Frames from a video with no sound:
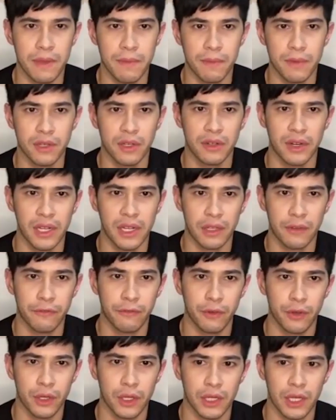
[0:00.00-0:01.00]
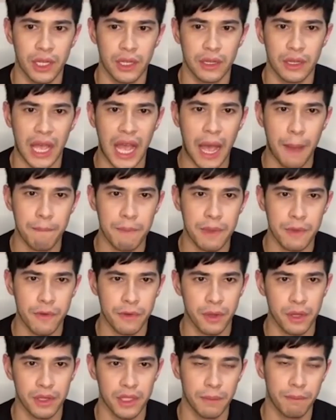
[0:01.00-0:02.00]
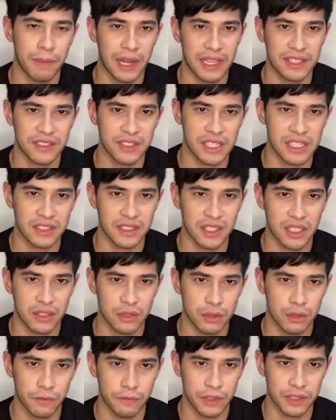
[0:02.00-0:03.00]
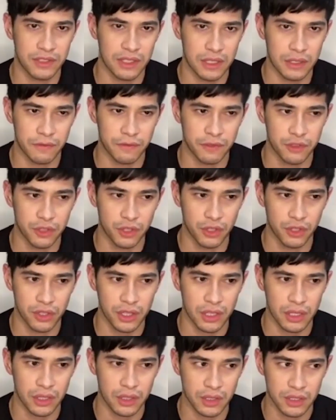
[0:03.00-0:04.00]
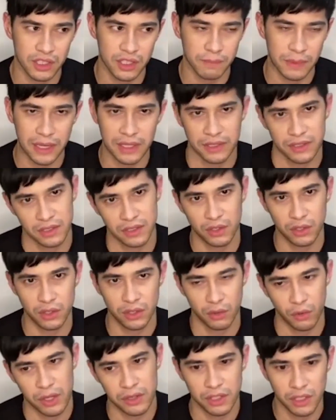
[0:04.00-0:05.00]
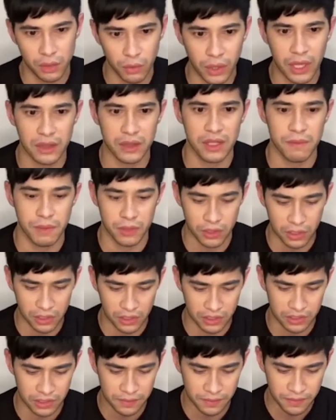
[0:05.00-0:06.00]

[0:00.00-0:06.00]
be grateful and happy with all the blessings that you've received during this past twenty twenty, because